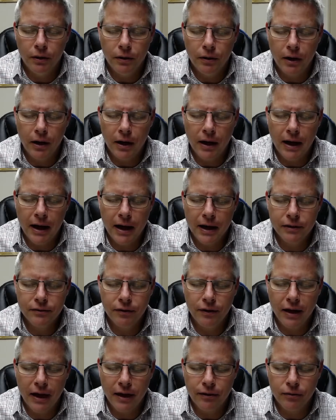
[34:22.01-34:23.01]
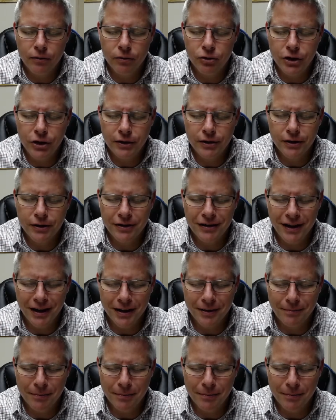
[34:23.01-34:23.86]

And I ask for that through Jesus' name.